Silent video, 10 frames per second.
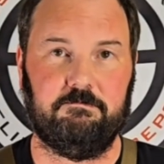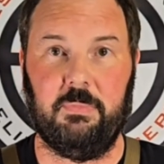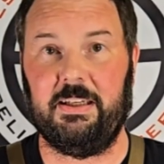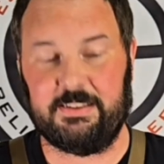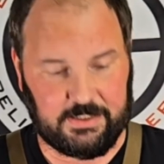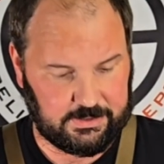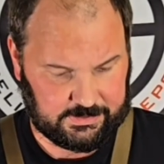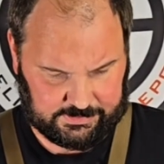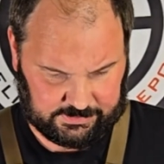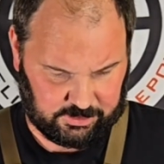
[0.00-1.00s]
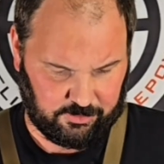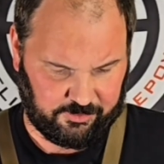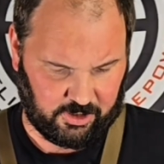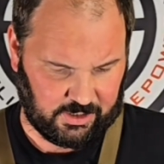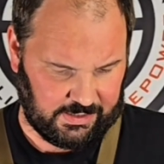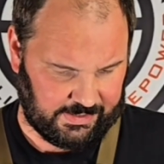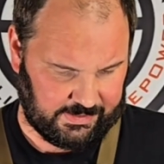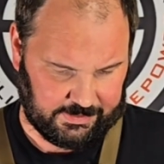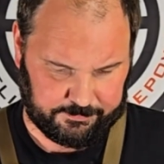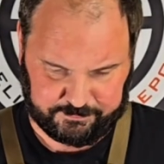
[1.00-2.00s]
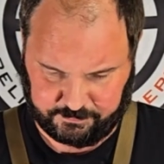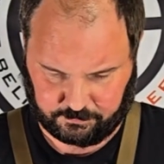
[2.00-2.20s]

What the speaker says: Makes sense. So far, I like it.